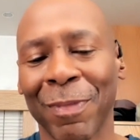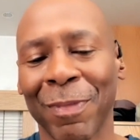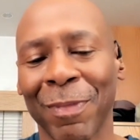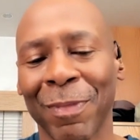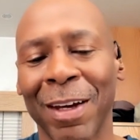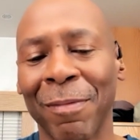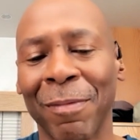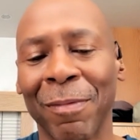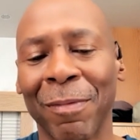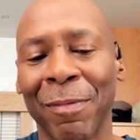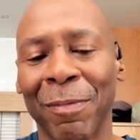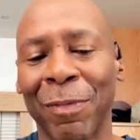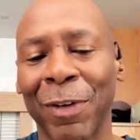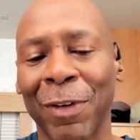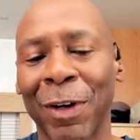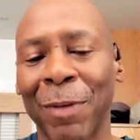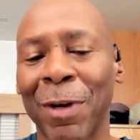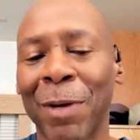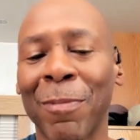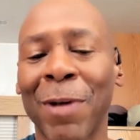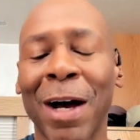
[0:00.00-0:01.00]
Um,
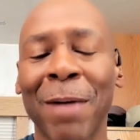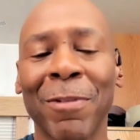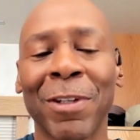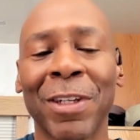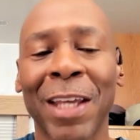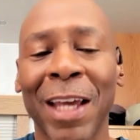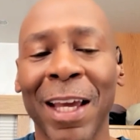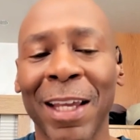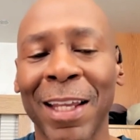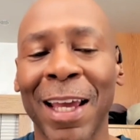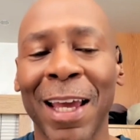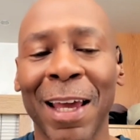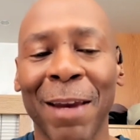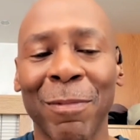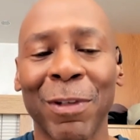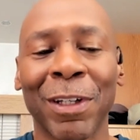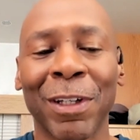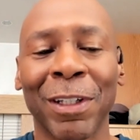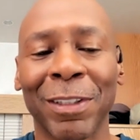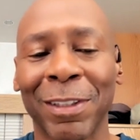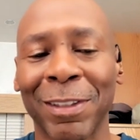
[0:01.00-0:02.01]
but my mom and dad, they had
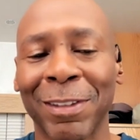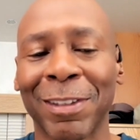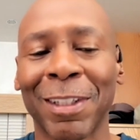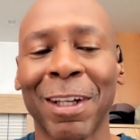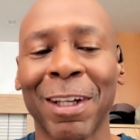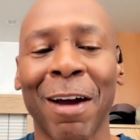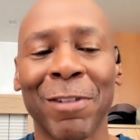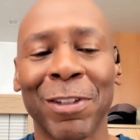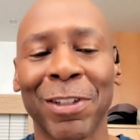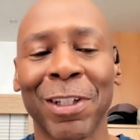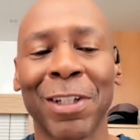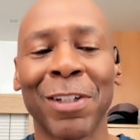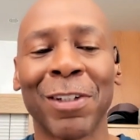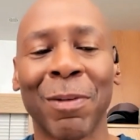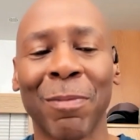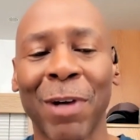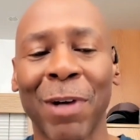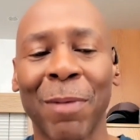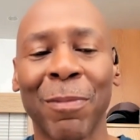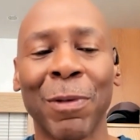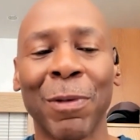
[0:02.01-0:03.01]
a big
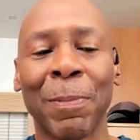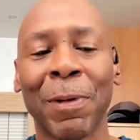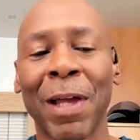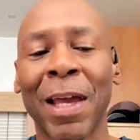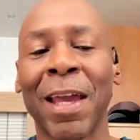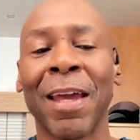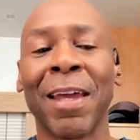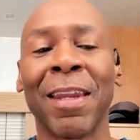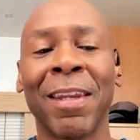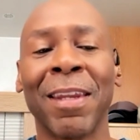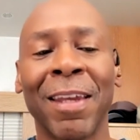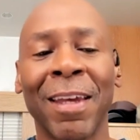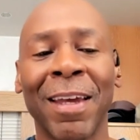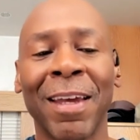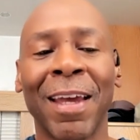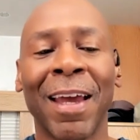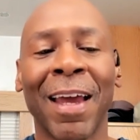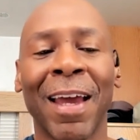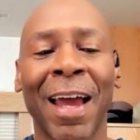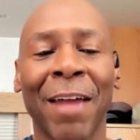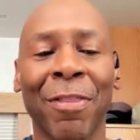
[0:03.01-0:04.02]
conversation about me playing
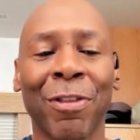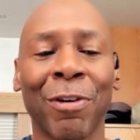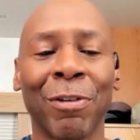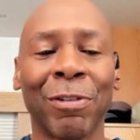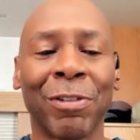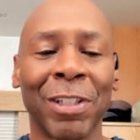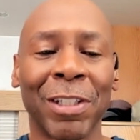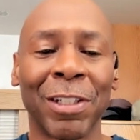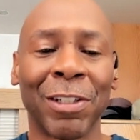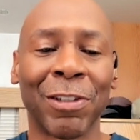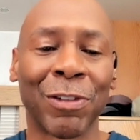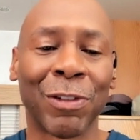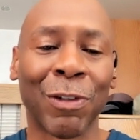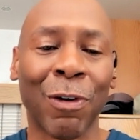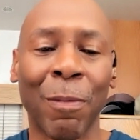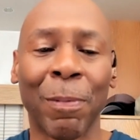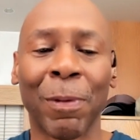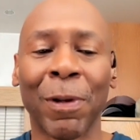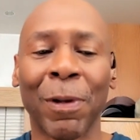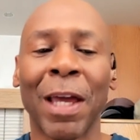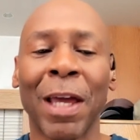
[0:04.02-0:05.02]
at thirteen years
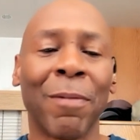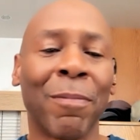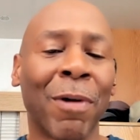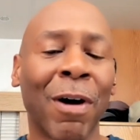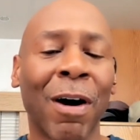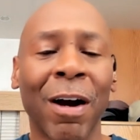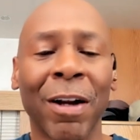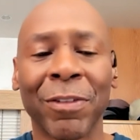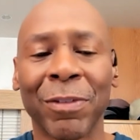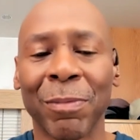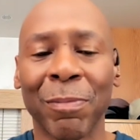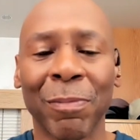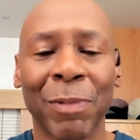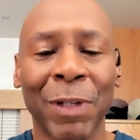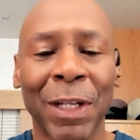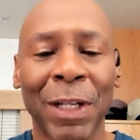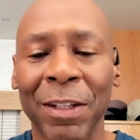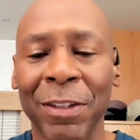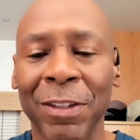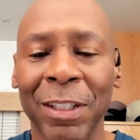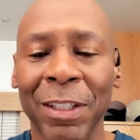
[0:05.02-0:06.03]
old, playing in bars and
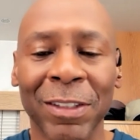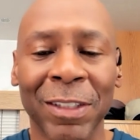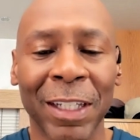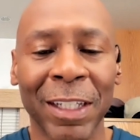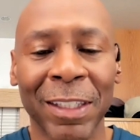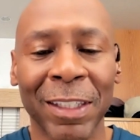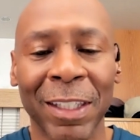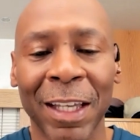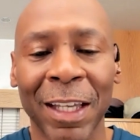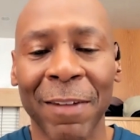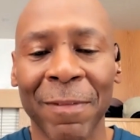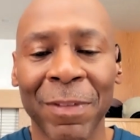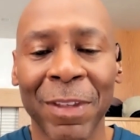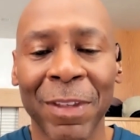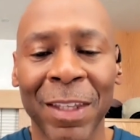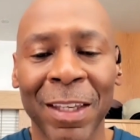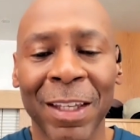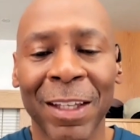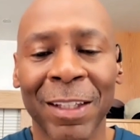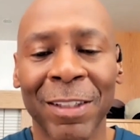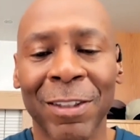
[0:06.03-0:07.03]
playing things like that.
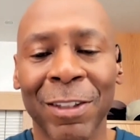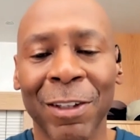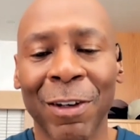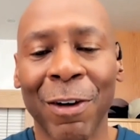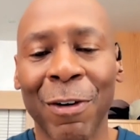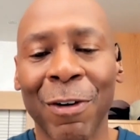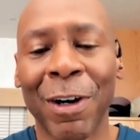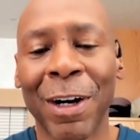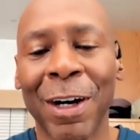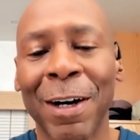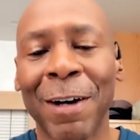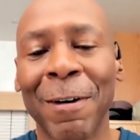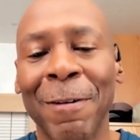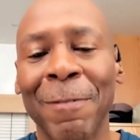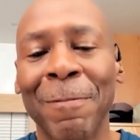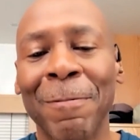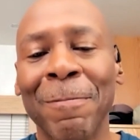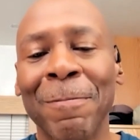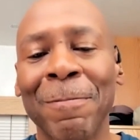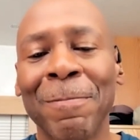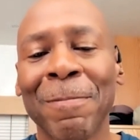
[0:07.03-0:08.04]
So,
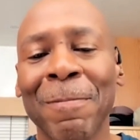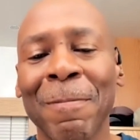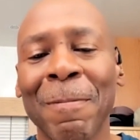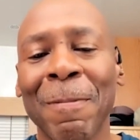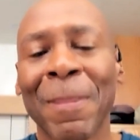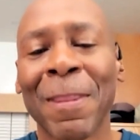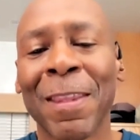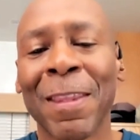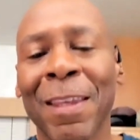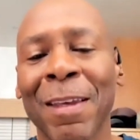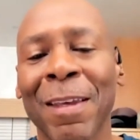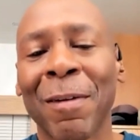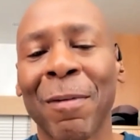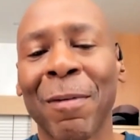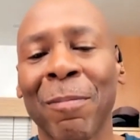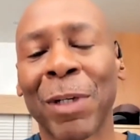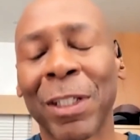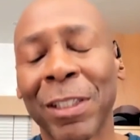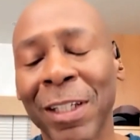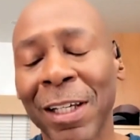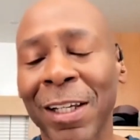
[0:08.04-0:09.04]
um,
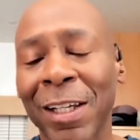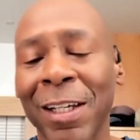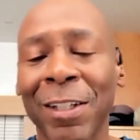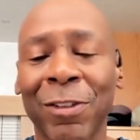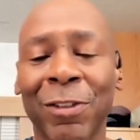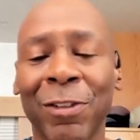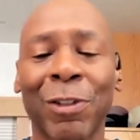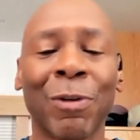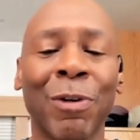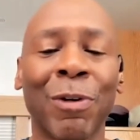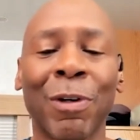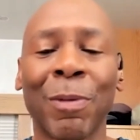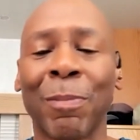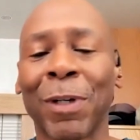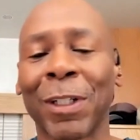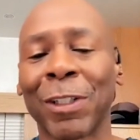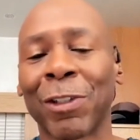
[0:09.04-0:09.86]
but they let us do it.